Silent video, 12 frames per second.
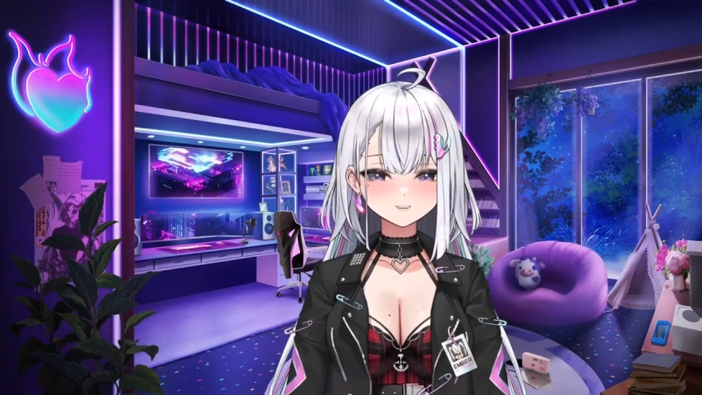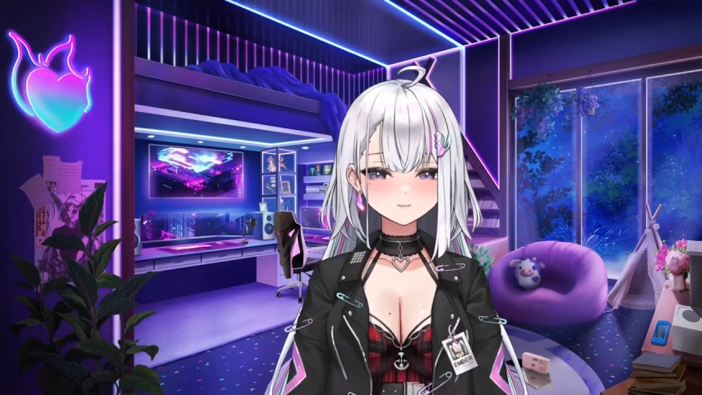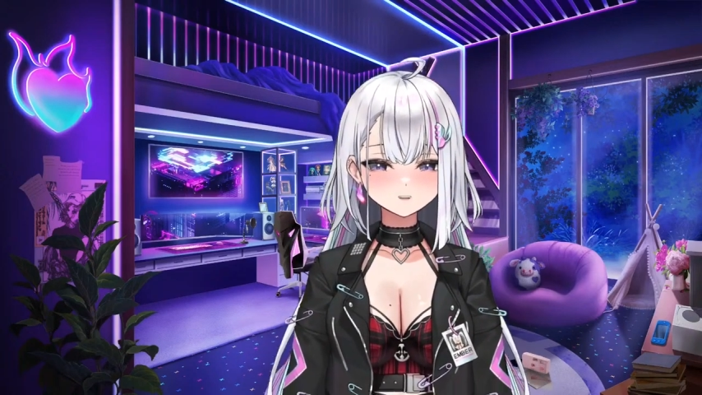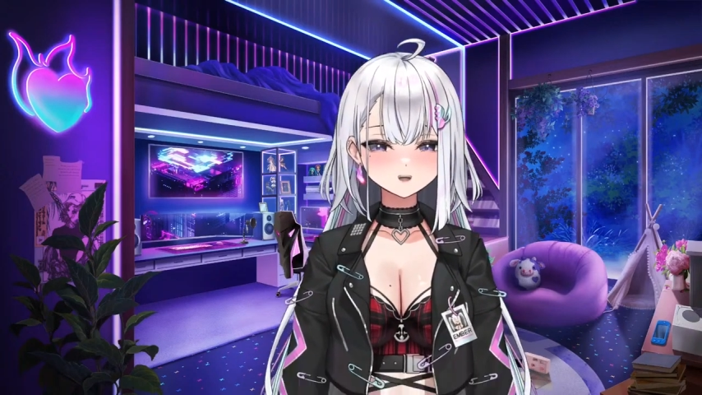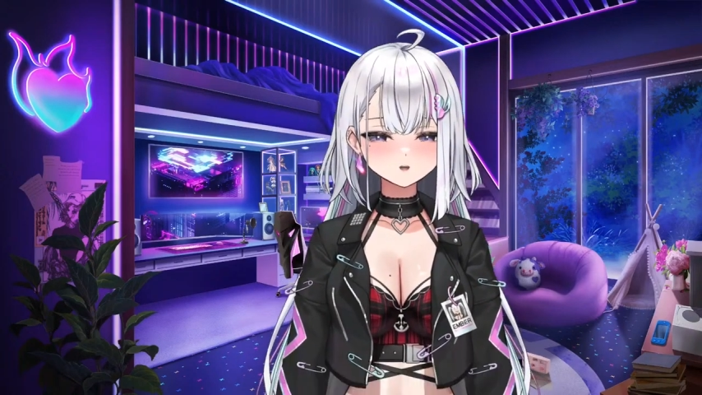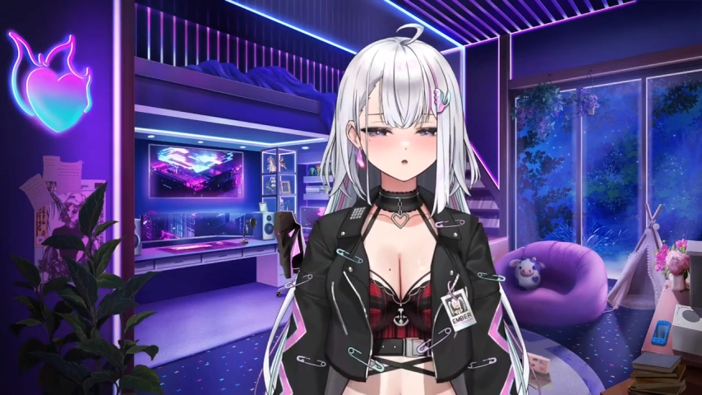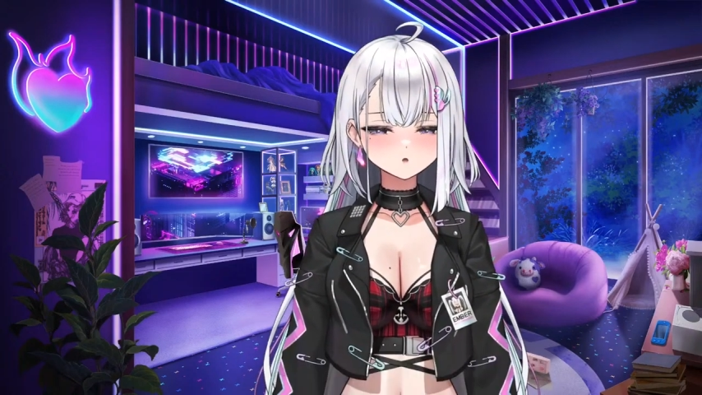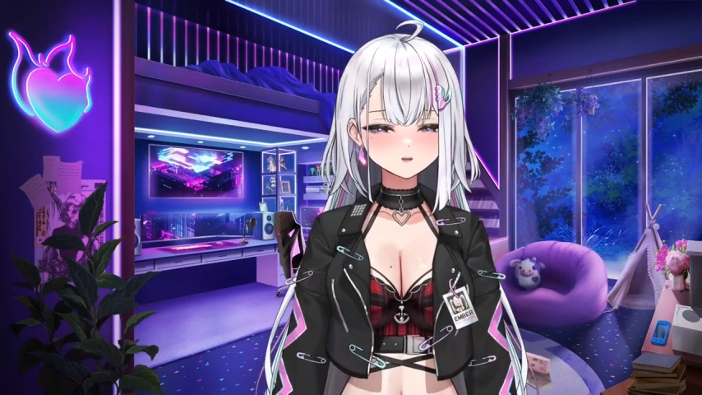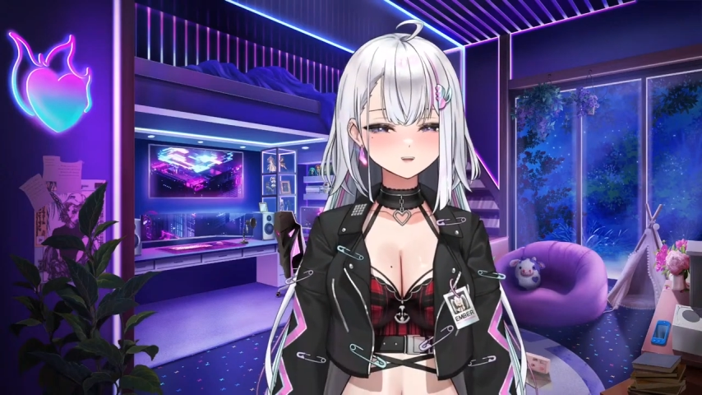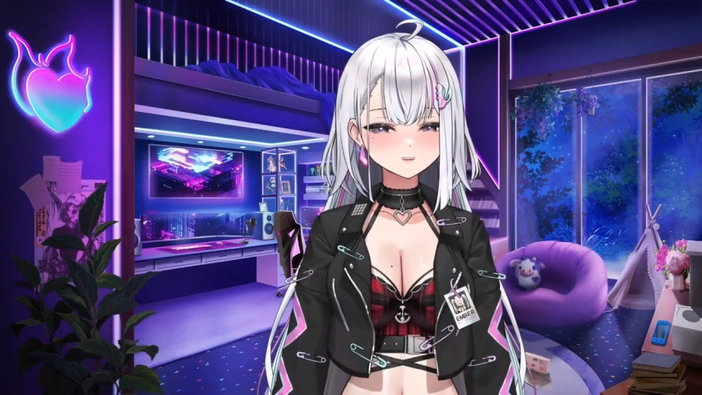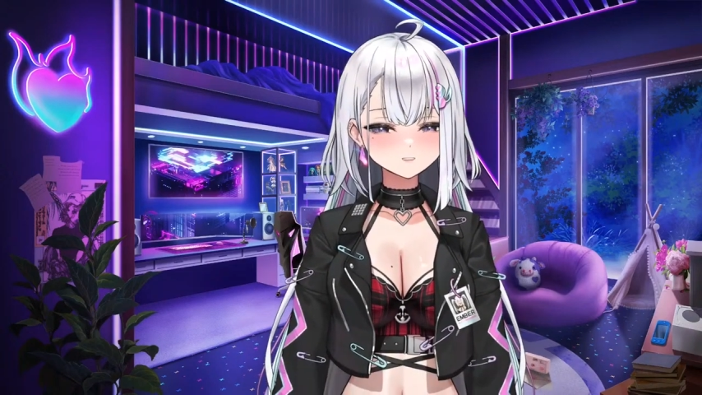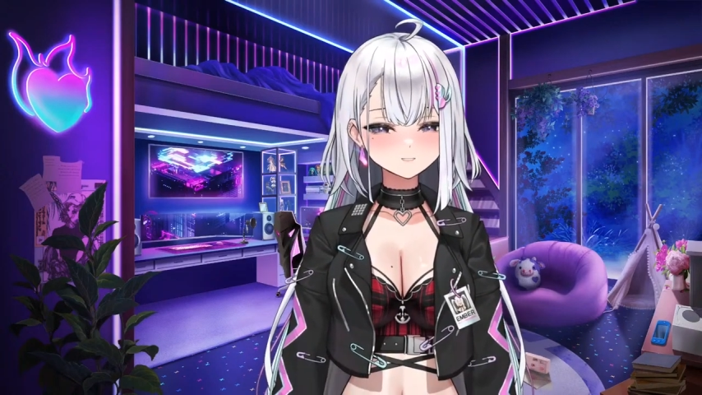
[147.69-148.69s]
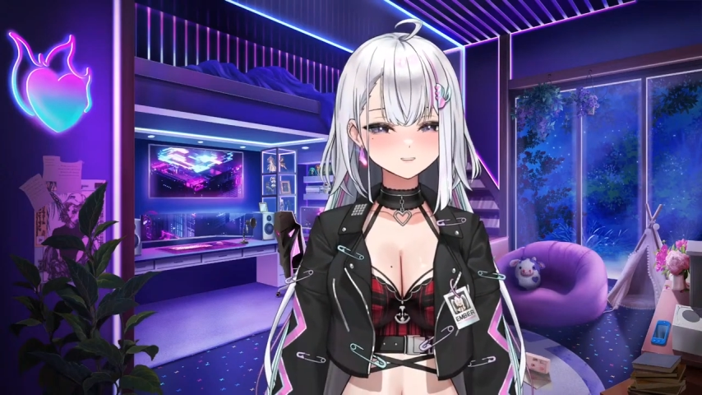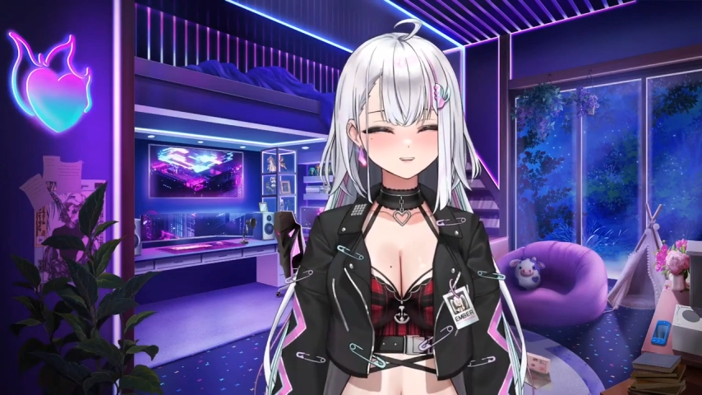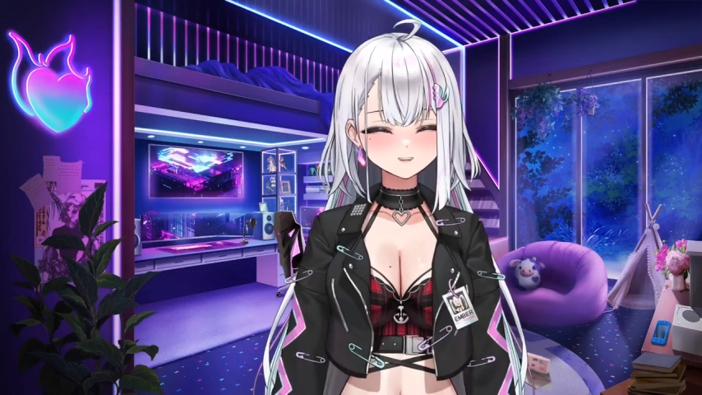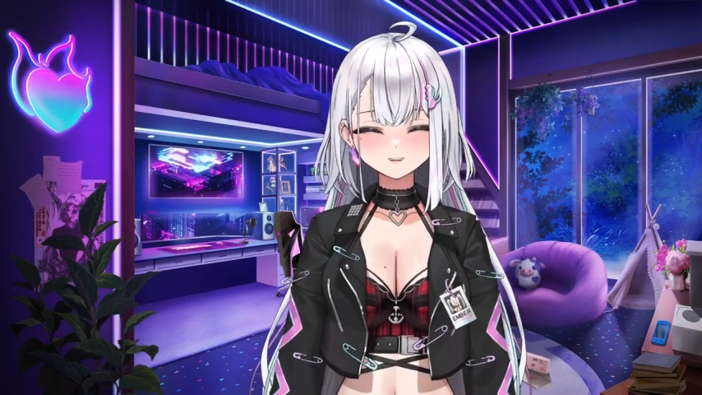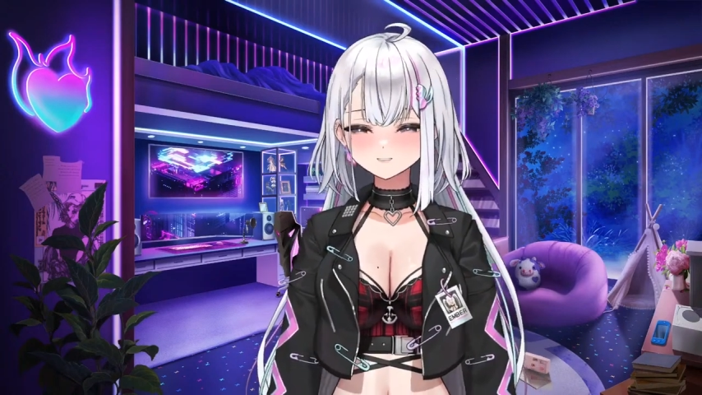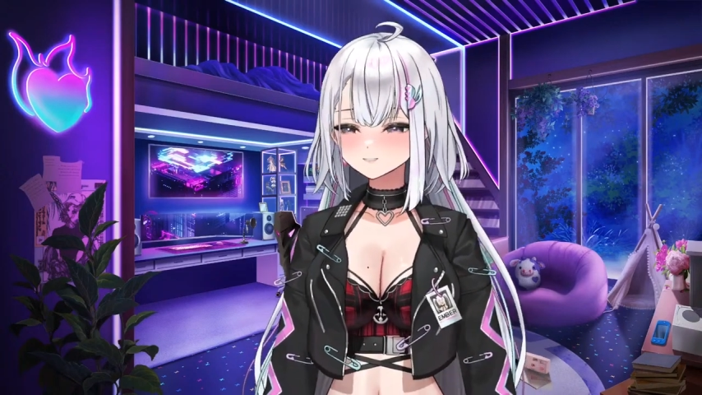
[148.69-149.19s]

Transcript: Why are your clothes